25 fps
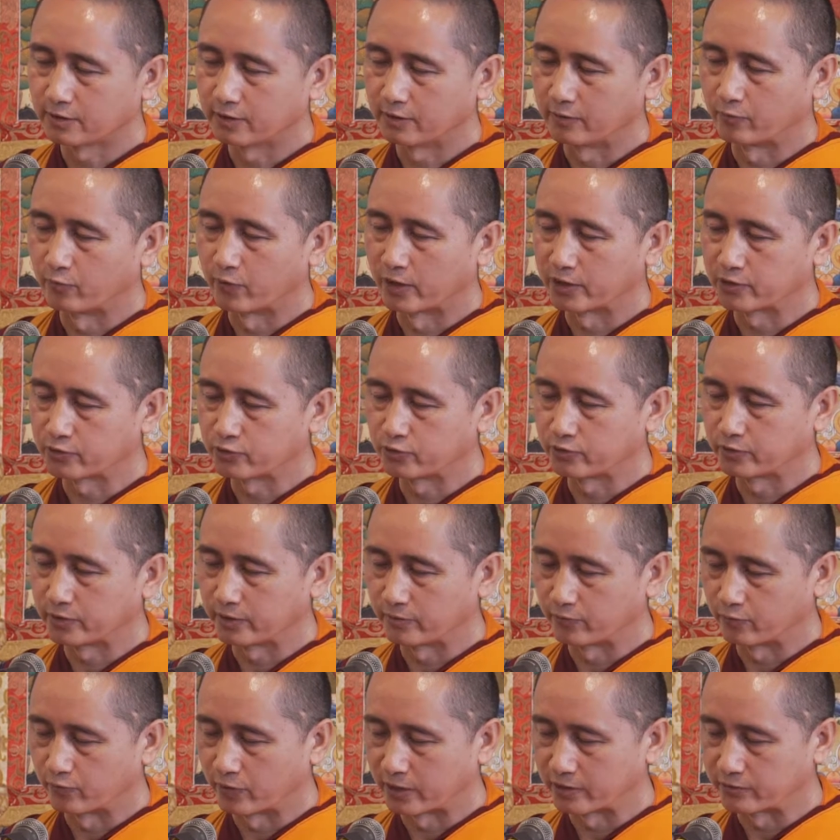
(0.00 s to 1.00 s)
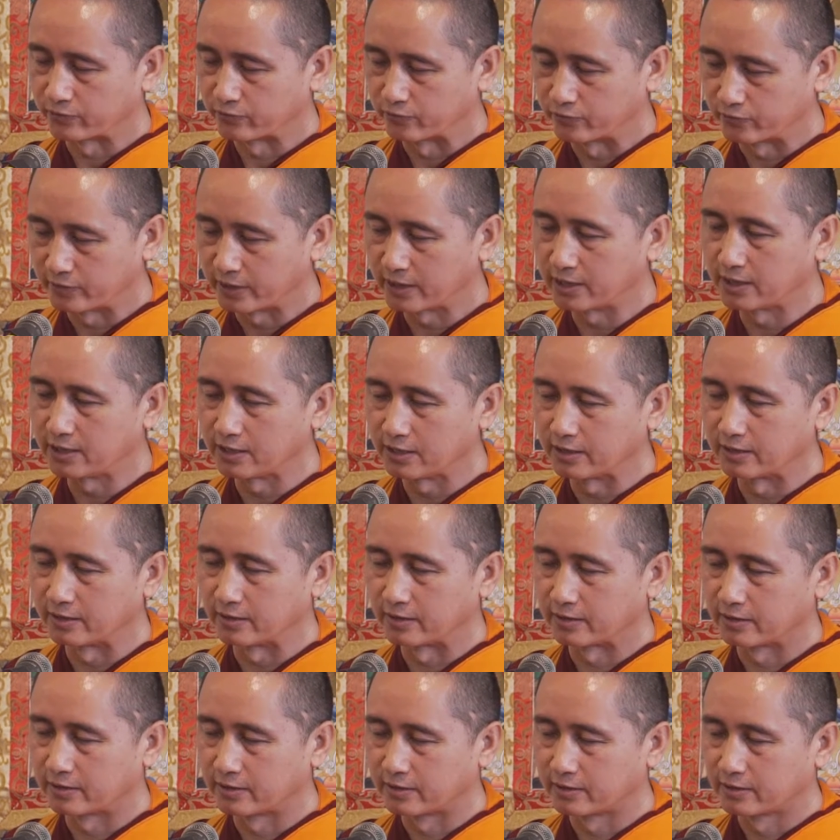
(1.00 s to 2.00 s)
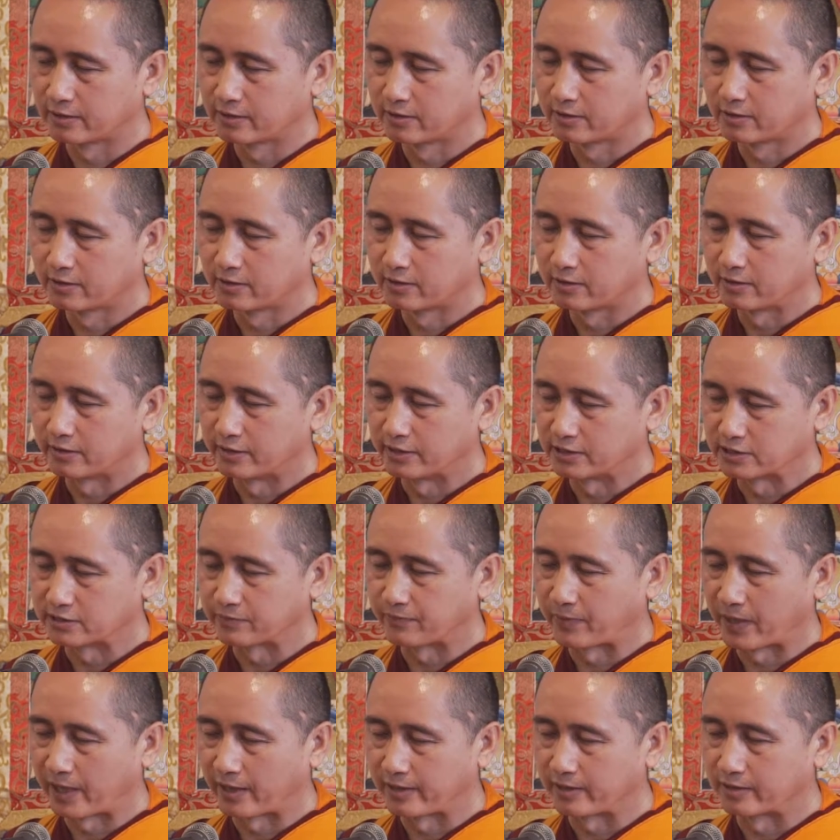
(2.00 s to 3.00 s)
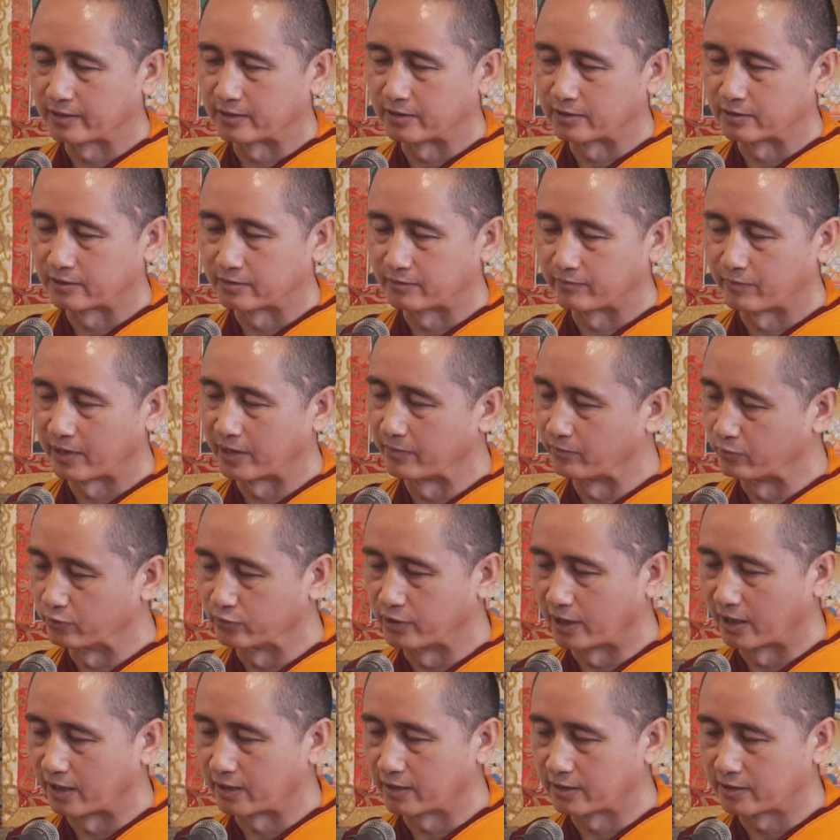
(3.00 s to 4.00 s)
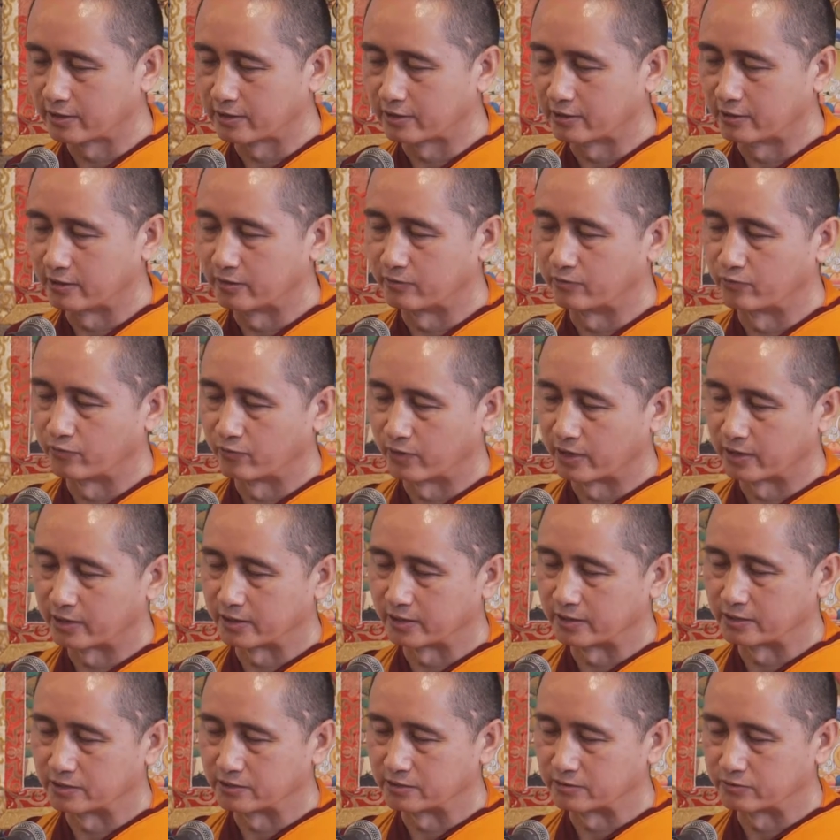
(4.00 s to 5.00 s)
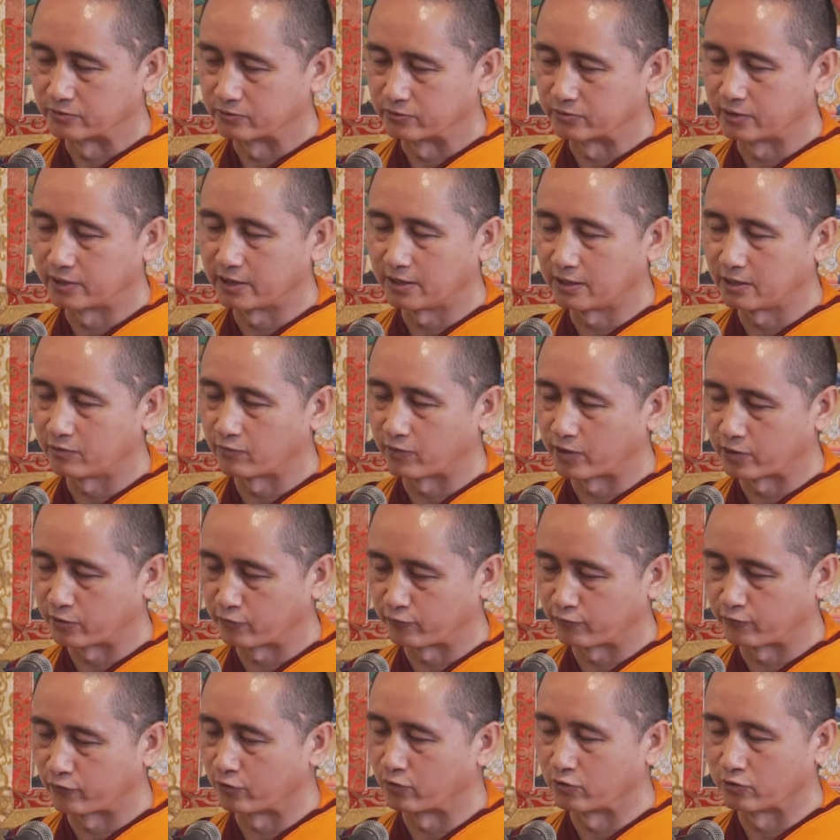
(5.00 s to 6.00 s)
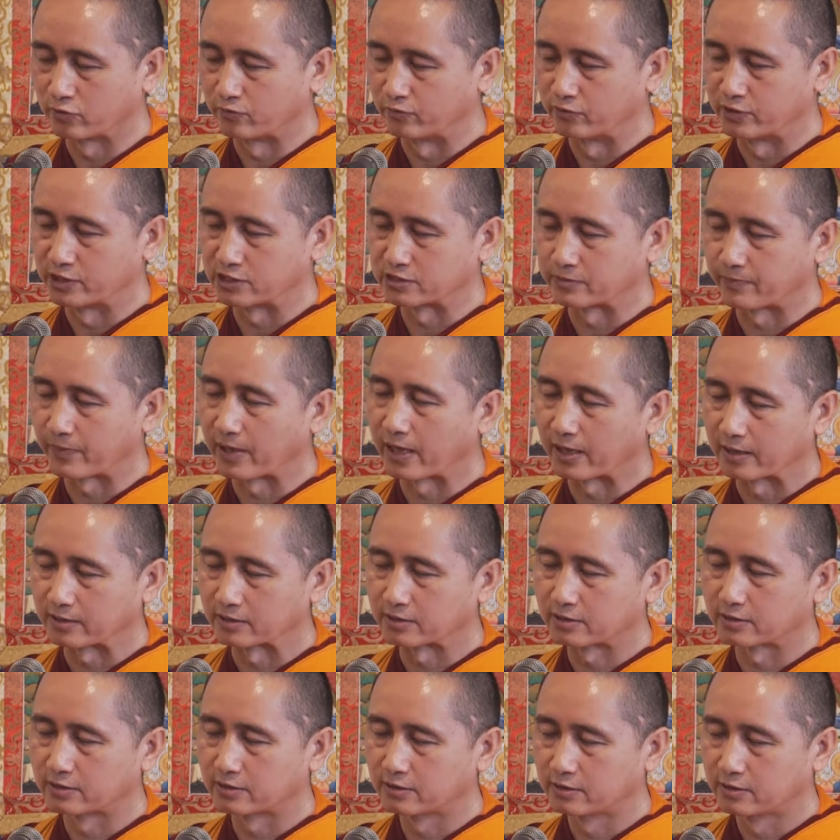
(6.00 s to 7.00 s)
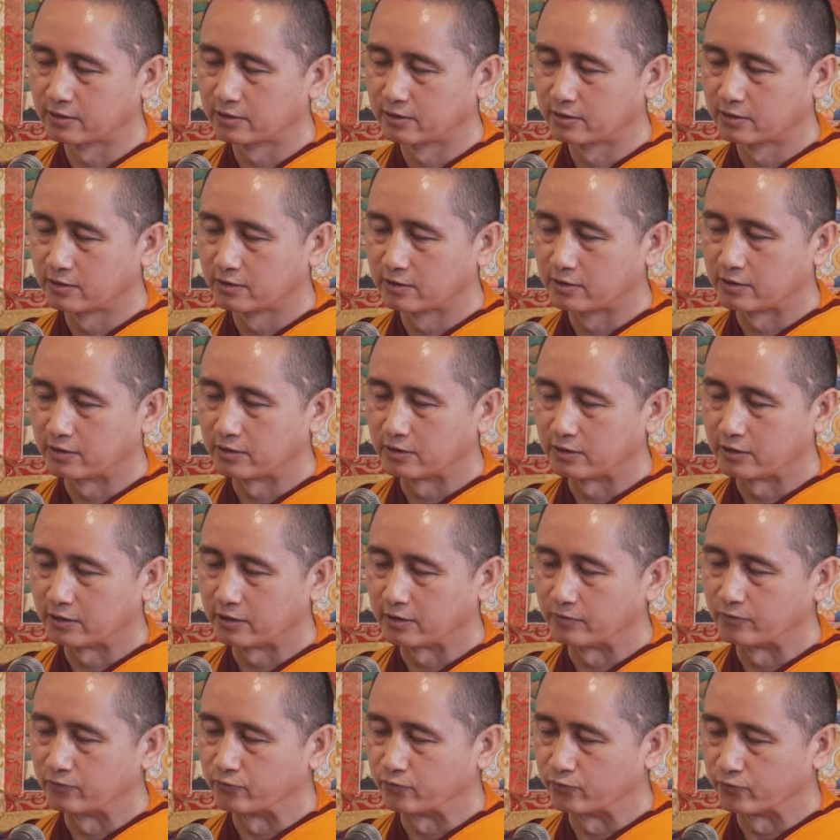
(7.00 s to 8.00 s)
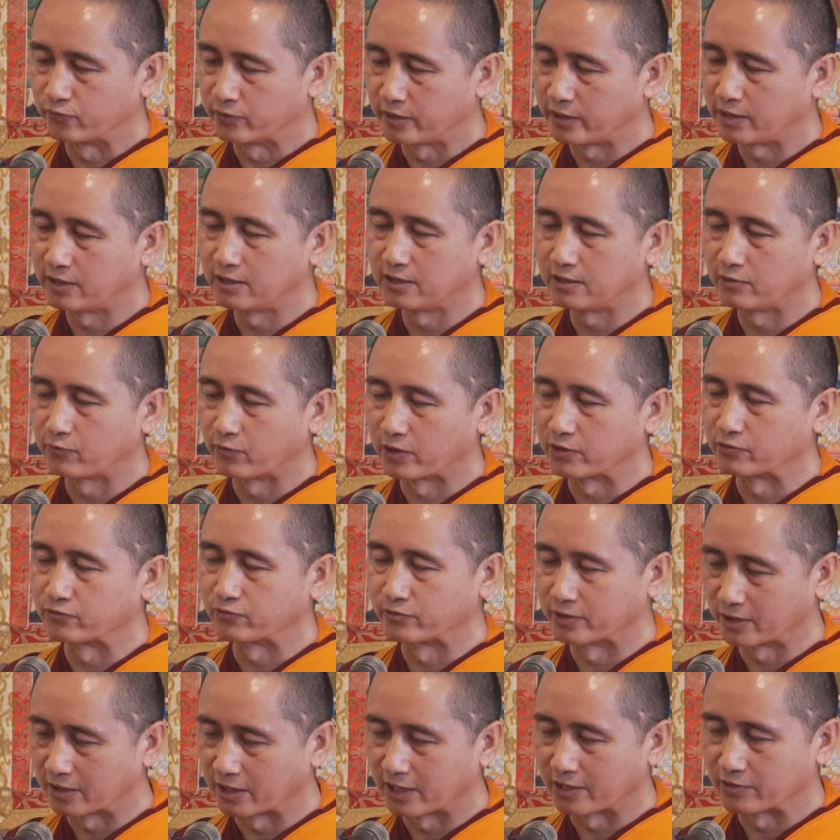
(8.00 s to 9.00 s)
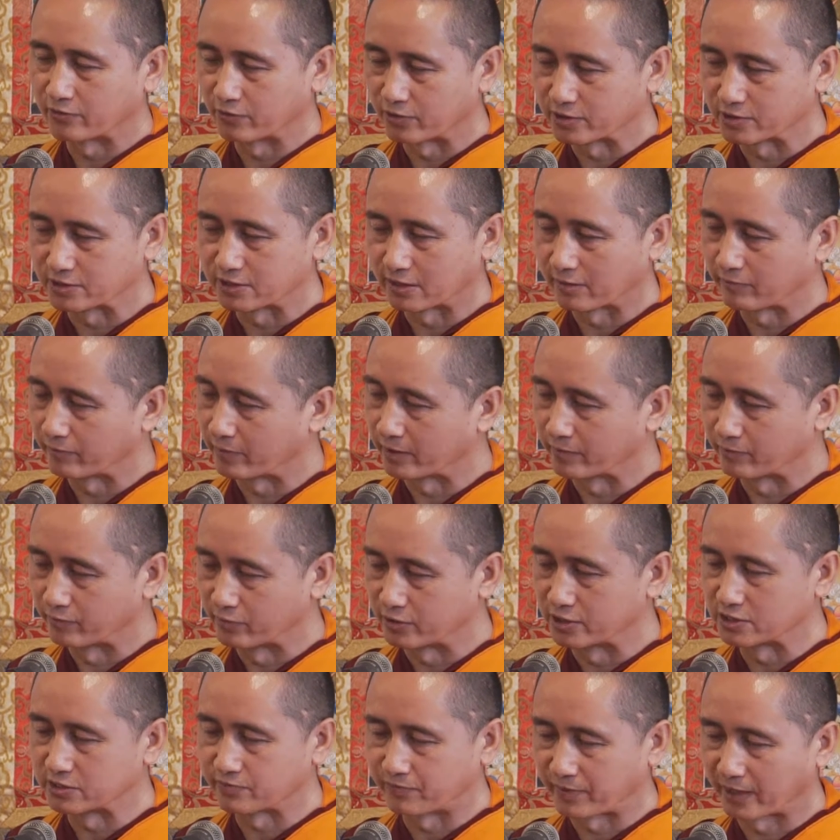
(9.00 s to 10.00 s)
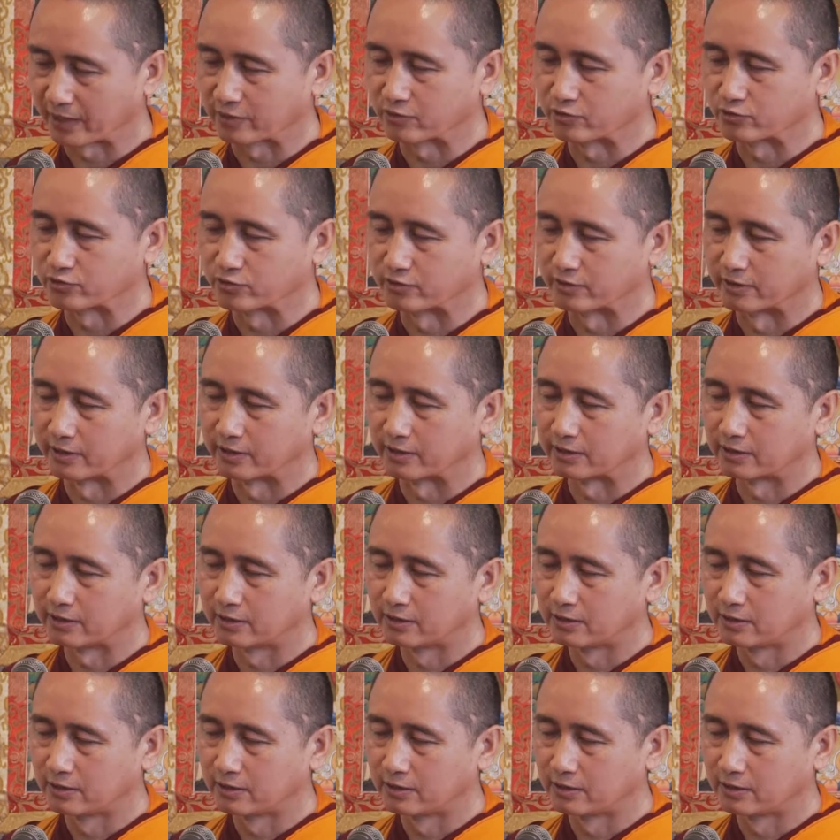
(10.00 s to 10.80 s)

If one, if one really inspired by Buddha, if one is really want to follow Buddha's path, if you really want to regard yourself a Buddhist practitioner,